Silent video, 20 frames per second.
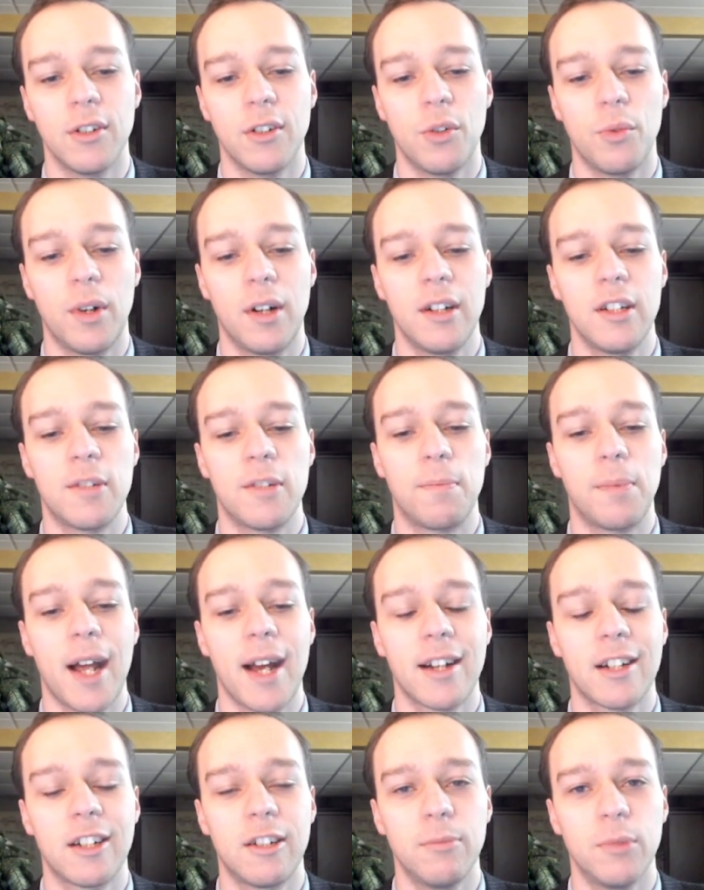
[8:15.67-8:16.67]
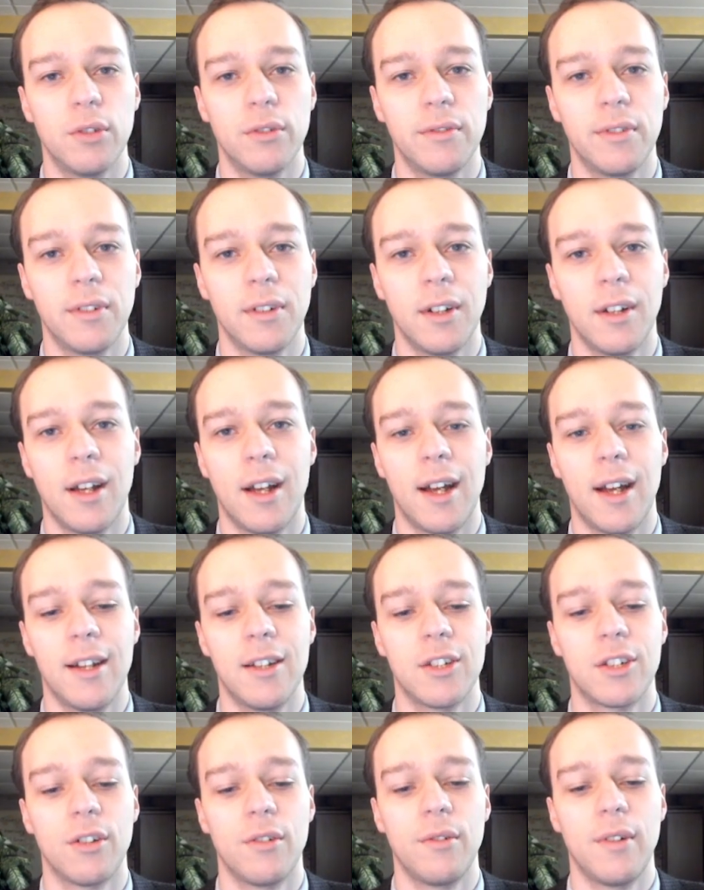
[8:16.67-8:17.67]
whereas black to move and
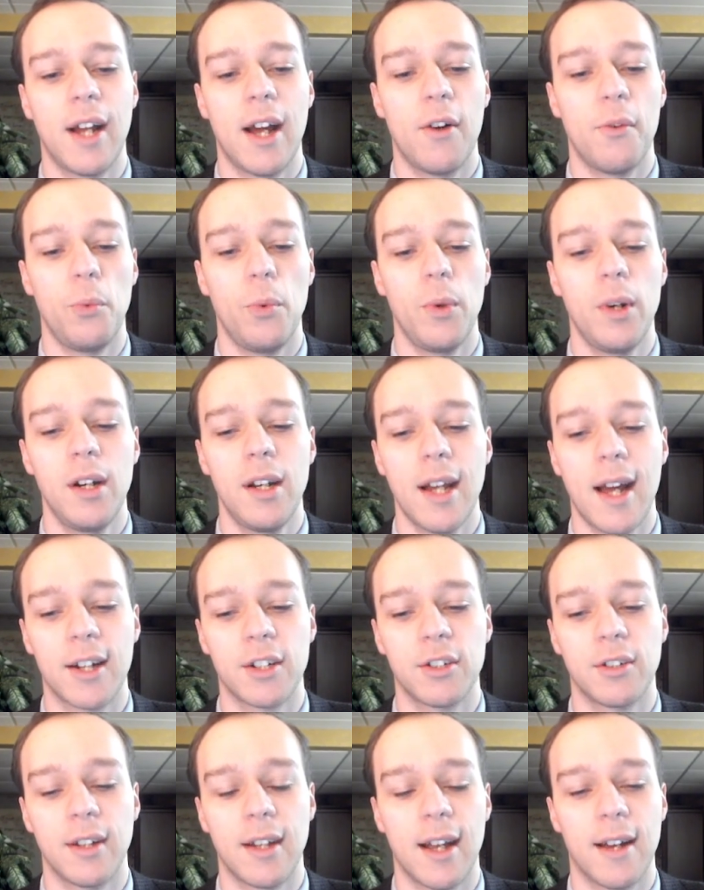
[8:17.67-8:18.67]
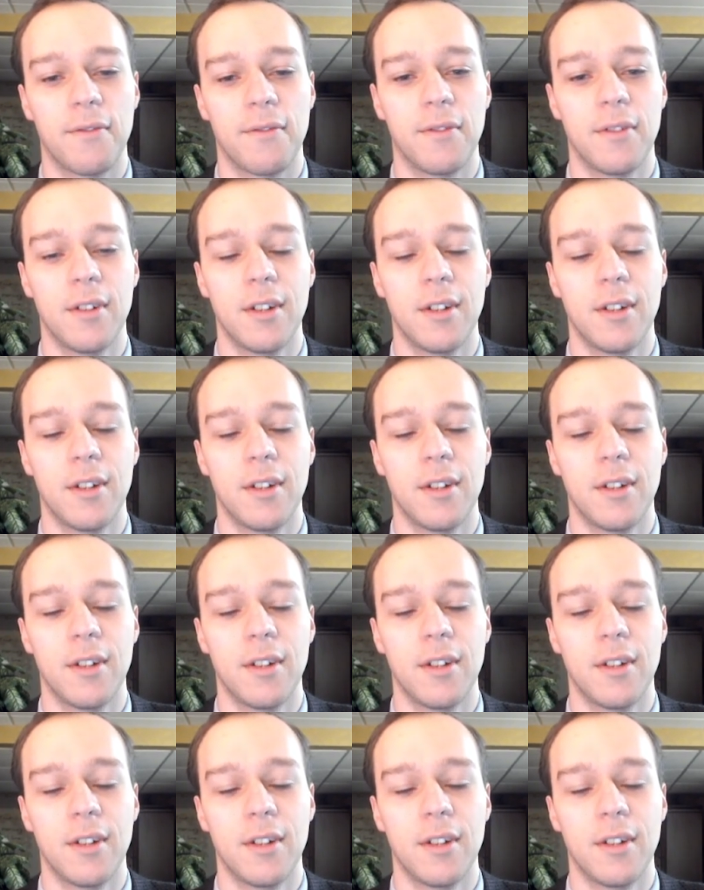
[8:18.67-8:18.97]
so now we actually have,